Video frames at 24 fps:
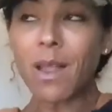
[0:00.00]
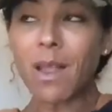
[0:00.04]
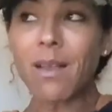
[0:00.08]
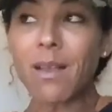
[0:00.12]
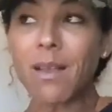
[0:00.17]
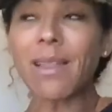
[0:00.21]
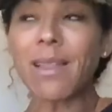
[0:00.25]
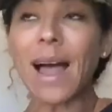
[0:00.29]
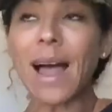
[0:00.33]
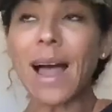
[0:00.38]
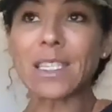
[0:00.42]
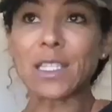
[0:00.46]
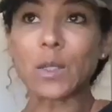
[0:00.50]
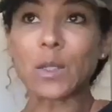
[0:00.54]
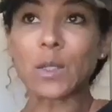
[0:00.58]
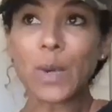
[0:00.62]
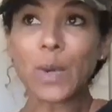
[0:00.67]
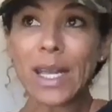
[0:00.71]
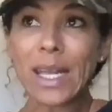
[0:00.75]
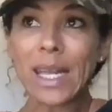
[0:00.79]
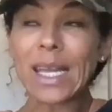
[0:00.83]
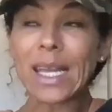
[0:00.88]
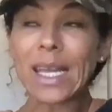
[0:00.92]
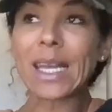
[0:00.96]
last
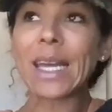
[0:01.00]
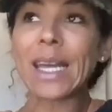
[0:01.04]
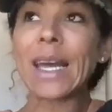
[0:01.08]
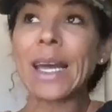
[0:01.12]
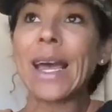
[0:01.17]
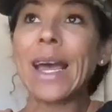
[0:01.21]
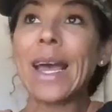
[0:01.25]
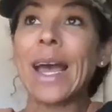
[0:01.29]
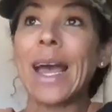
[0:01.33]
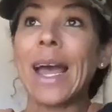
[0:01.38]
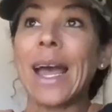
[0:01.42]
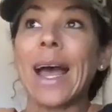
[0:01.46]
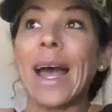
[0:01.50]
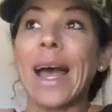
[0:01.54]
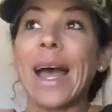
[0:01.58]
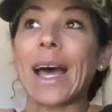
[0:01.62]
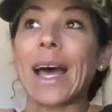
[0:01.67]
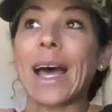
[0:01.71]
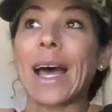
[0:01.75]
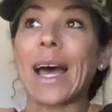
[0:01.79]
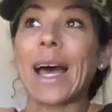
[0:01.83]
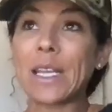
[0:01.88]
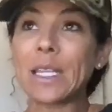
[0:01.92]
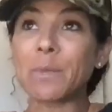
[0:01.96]
week at
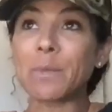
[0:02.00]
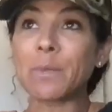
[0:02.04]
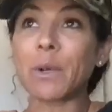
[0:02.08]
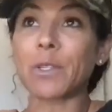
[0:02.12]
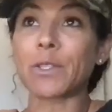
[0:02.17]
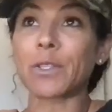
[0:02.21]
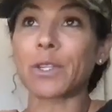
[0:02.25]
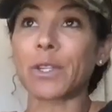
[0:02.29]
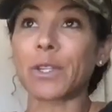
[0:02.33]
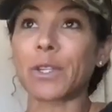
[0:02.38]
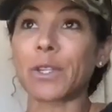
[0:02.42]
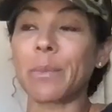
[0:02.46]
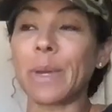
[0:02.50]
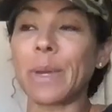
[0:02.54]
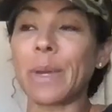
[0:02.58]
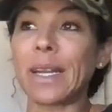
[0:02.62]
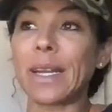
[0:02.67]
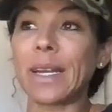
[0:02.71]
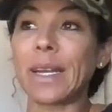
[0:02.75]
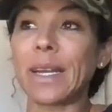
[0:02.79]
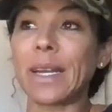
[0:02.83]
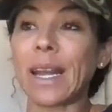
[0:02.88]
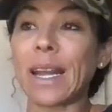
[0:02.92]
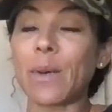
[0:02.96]
a baseball
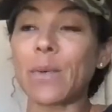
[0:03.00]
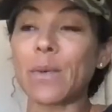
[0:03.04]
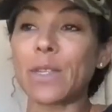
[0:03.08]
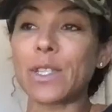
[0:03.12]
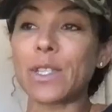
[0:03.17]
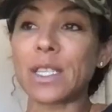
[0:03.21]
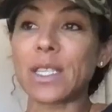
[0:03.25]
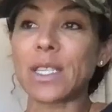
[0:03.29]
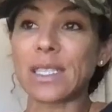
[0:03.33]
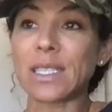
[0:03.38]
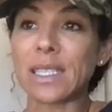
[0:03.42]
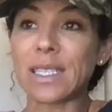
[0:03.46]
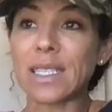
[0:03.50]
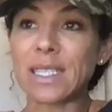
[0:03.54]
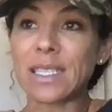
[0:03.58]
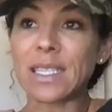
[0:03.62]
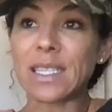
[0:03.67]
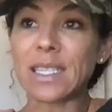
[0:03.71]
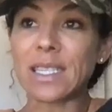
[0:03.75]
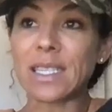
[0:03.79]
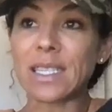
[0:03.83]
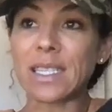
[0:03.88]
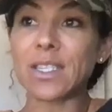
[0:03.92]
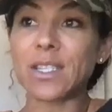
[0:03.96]
tournament, and I was just
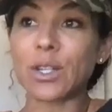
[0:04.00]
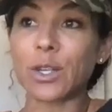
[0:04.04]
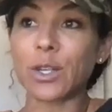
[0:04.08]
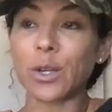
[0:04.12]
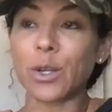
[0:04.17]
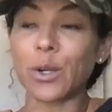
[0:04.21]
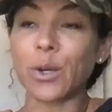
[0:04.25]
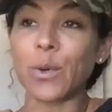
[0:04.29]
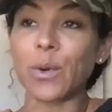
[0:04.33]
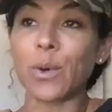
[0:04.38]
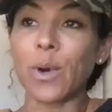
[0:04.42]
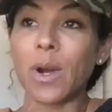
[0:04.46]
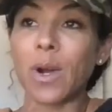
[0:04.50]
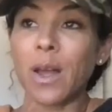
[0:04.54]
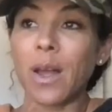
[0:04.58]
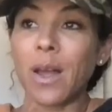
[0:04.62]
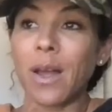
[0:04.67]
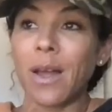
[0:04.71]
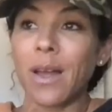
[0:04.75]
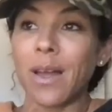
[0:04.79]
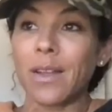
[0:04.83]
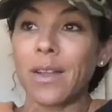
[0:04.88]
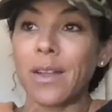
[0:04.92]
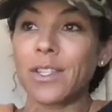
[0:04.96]
listening to
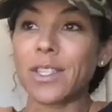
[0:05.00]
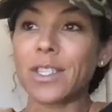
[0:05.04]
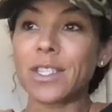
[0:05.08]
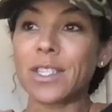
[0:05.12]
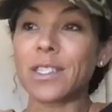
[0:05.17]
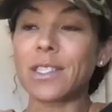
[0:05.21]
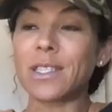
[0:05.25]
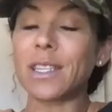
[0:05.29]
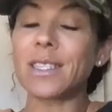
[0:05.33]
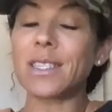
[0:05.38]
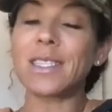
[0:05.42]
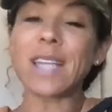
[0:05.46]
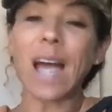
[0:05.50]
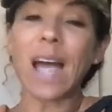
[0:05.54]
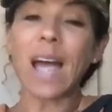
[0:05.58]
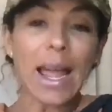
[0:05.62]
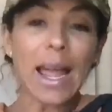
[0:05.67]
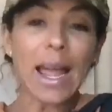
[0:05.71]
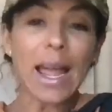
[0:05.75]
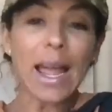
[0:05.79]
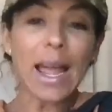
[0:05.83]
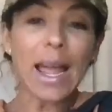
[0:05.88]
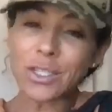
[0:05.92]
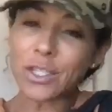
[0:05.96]
just the
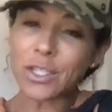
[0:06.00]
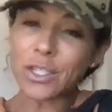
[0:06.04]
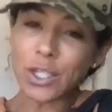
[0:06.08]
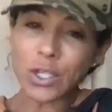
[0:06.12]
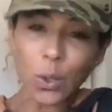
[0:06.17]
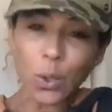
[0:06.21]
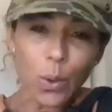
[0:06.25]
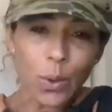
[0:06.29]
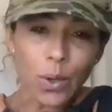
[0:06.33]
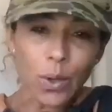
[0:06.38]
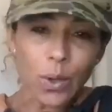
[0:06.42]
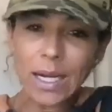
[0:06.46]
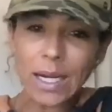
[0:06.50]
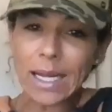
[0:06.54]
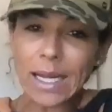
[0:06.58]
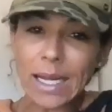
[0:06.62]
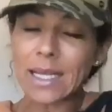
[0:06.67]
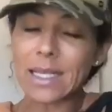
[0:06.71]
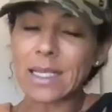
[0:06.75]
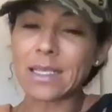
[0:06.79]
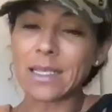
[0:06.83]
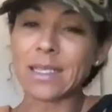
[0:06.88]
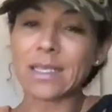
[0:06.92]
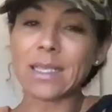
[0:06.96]
diet
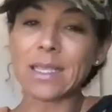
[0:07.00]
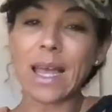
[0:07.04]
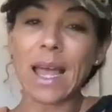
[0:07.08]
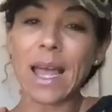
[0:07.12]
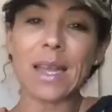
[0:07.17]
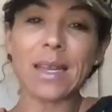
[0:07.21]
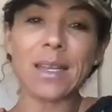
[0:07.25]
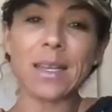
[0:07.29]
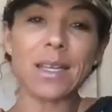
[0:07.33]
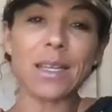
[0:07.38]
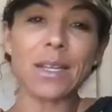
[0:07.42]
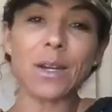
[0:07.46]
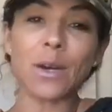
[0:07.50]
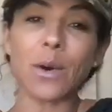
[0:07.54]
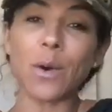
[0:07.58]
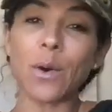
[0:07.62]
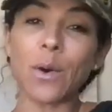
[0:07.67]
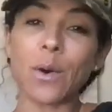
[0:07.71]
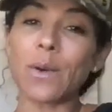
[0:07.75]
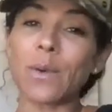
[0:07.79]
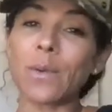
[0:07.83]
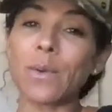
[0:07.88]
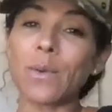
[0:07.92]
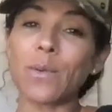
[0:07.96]
stories, and you
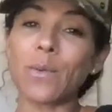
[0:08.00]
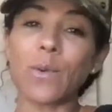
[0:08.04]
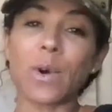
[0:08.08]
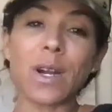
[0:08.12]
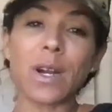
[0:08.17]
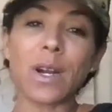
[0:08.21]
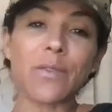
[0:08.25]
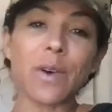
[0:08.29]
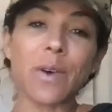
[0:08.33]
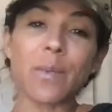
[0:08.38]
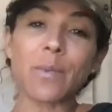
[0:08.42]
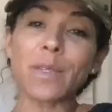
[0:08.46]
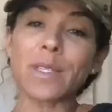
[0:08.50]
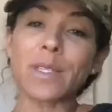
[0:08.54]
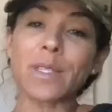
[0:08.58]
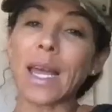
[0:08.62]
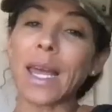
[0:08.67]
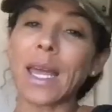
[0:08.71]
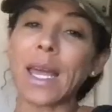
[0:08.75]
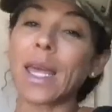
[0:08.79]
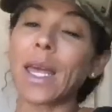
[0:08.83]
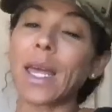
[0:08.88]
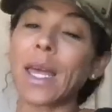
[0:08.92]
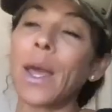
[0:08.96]
know, one of them's
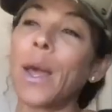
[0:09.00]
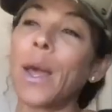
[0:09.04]
like,